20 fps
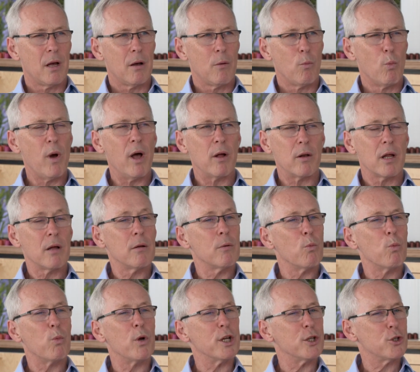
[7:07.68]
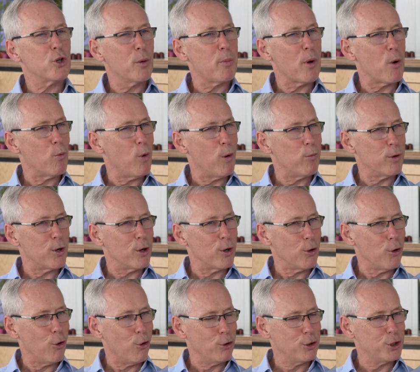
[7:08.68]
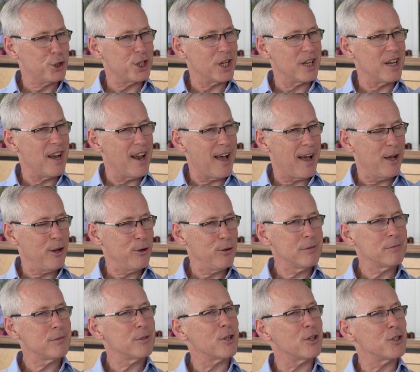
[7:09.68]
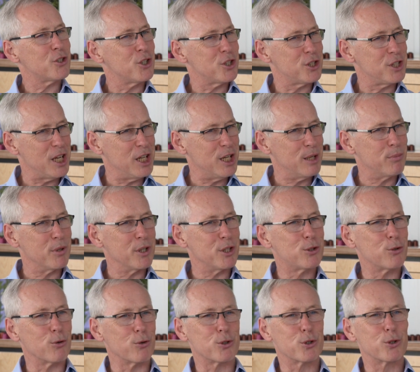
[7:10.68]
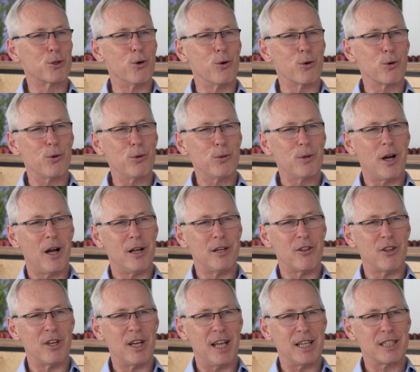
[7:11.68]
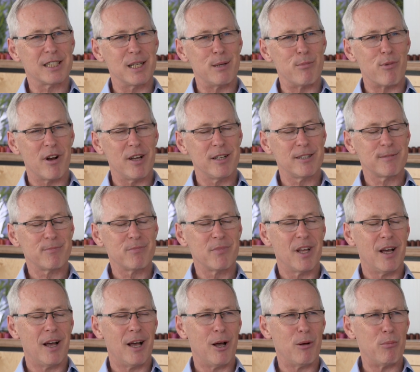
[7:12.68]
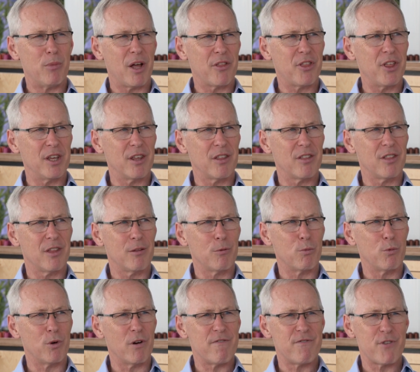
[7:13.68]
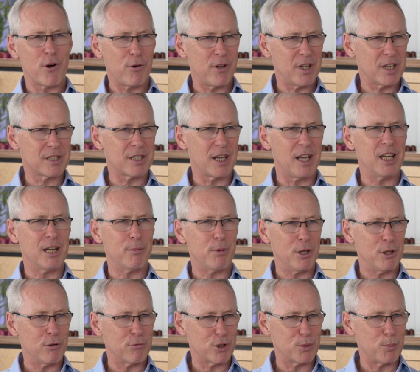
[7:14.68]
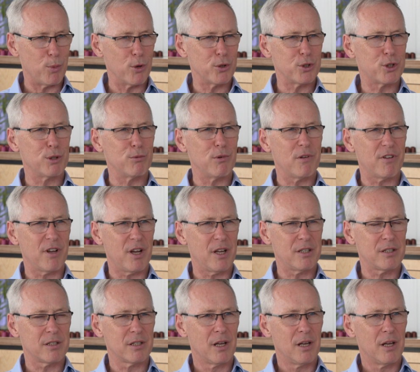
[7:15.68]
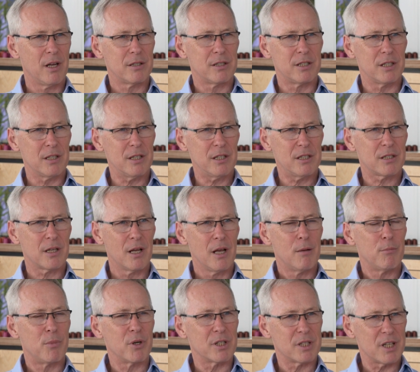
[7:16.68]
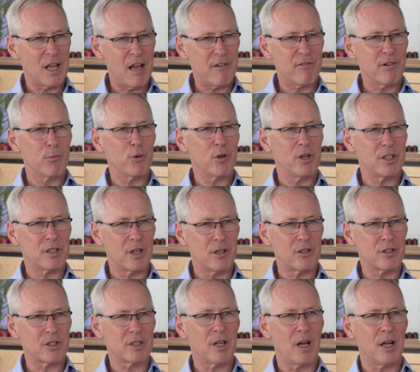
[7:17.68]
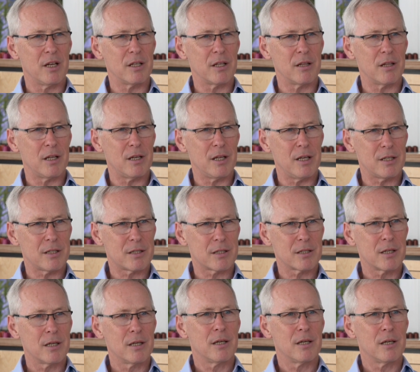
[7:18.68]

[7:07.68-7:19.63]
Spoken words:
Well, we can talk about what we're launching now, sustainably sourced cocoa under the Nestle brand. I think we're very excited about the response that we've had to this, because everybody's understanding that it's